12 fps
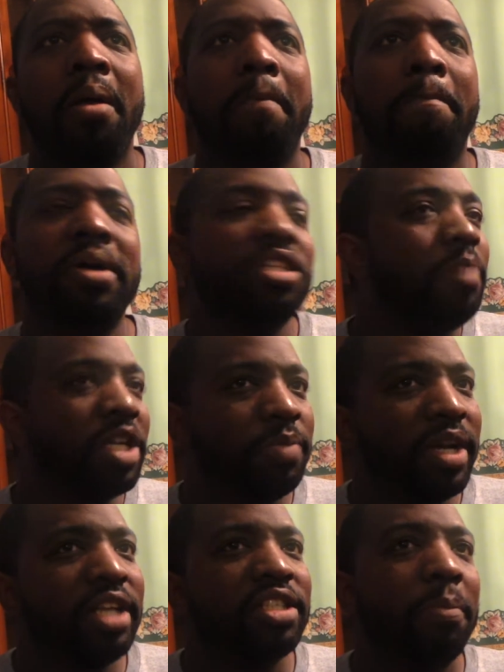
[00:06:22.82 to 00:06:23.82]
But as much
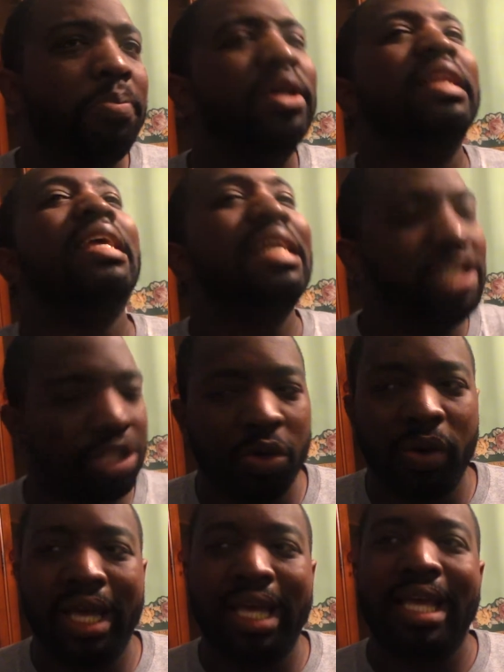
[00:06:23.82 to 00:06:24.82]
money as they're putting into
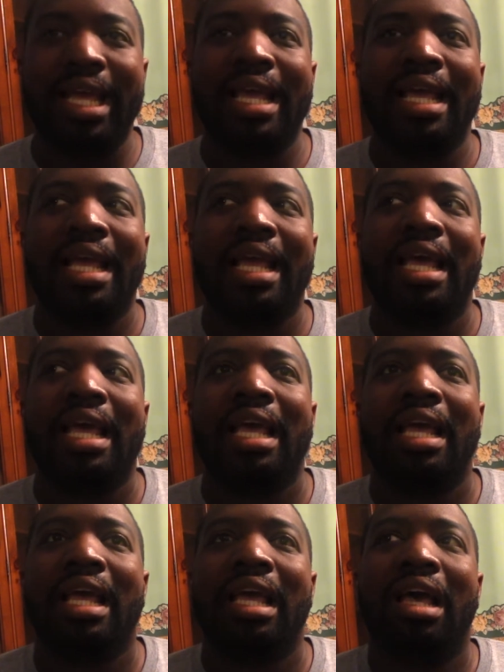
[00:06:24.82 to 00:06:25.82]
it,
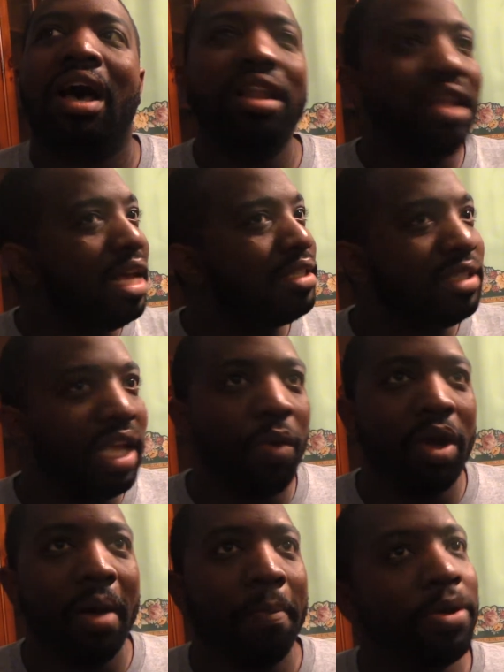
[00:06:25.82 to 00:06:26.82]
unless they
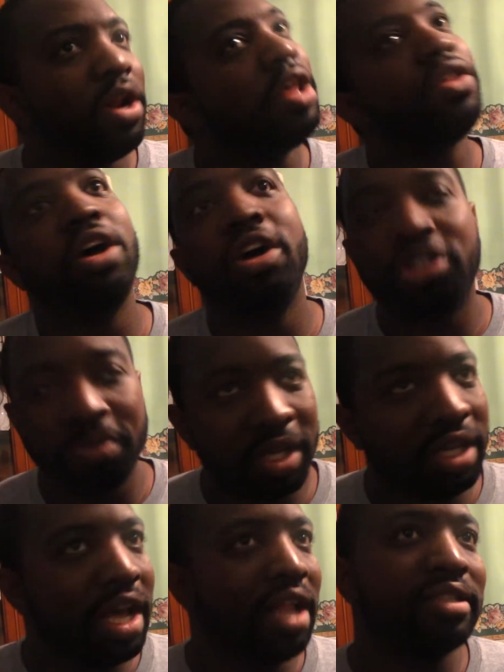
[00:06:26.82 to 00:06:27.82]
want to put another $100
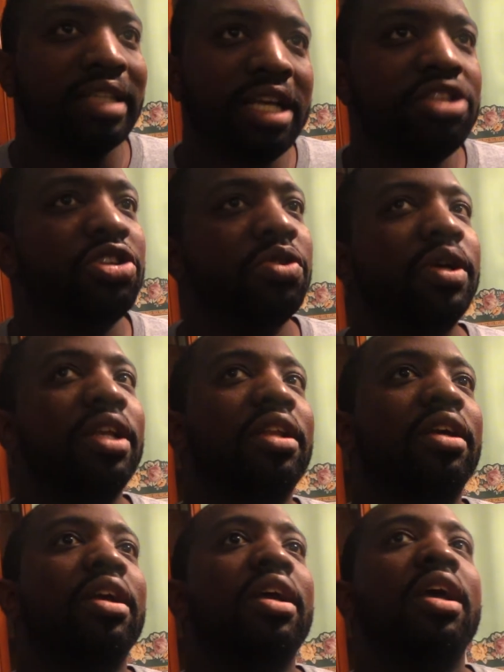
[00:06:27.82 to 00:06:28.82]
million into it,
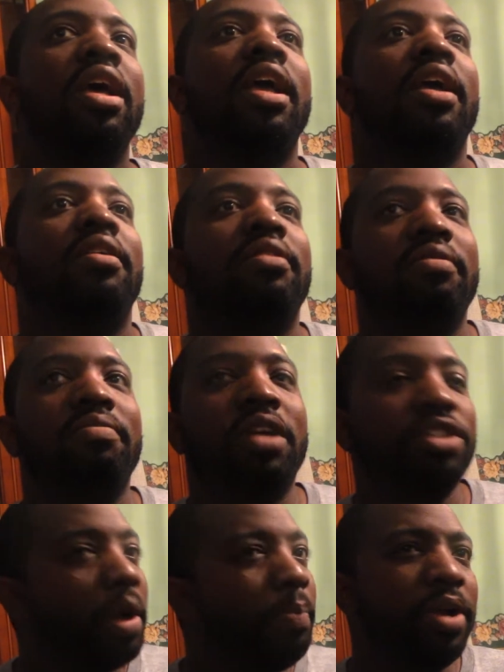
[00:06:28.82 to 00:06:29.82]
because
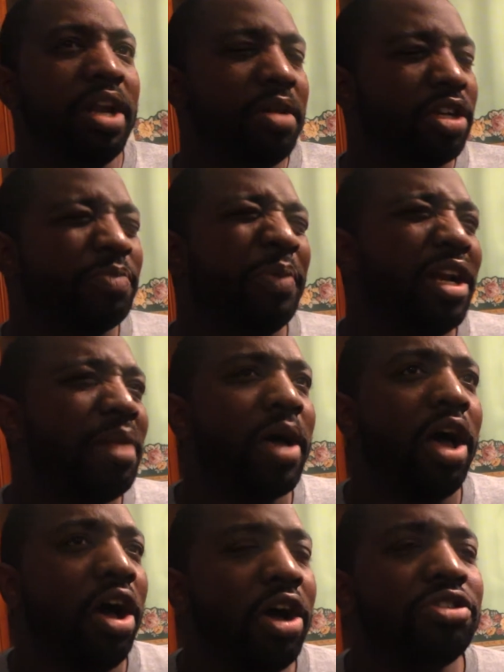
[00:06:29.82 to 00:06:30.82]
they're spending
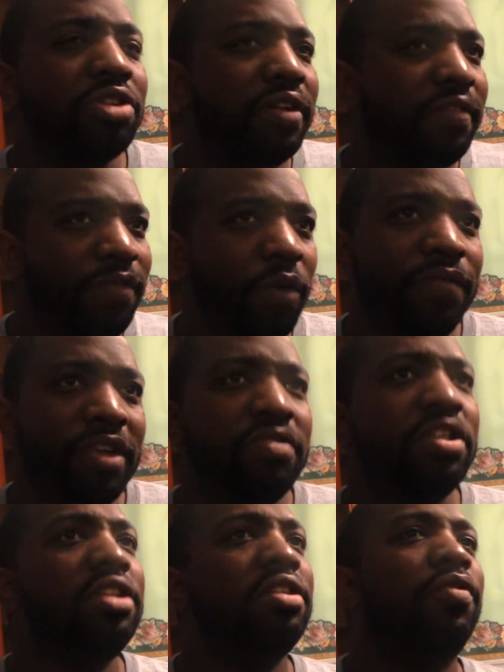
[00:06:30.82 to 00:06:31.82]
about $145
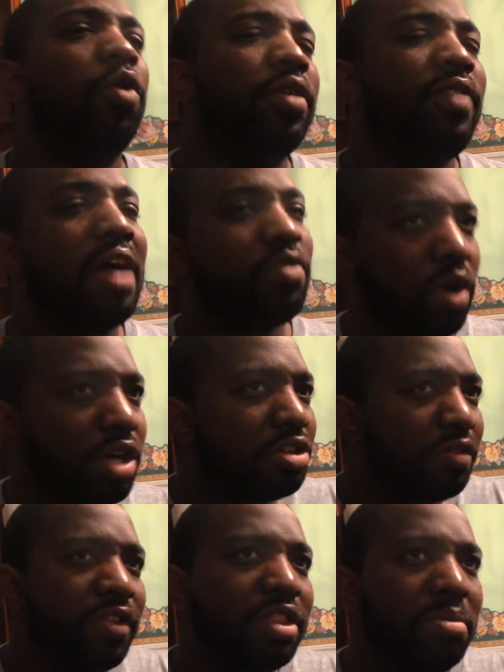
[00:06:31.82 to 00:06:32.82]
to
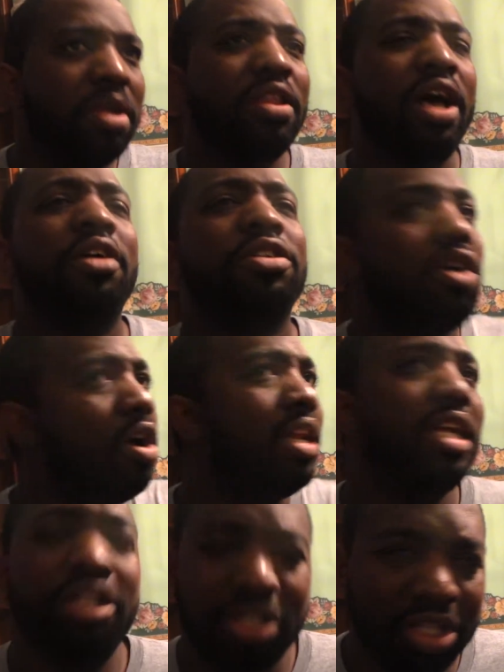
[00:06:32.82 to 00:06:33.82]
$150 million on
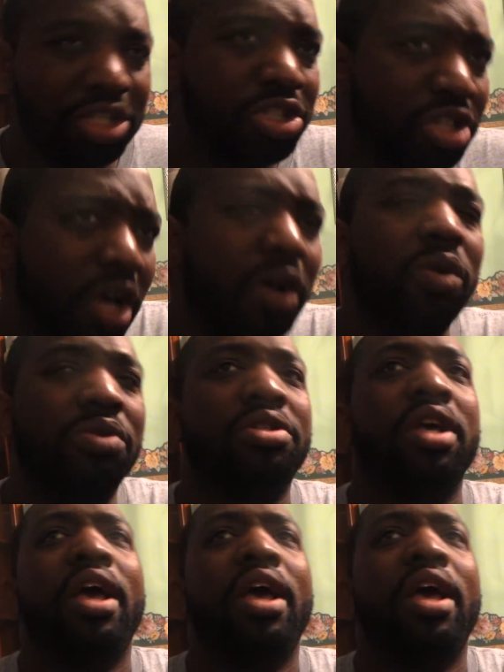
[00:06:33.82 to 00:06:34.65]
each of these shows,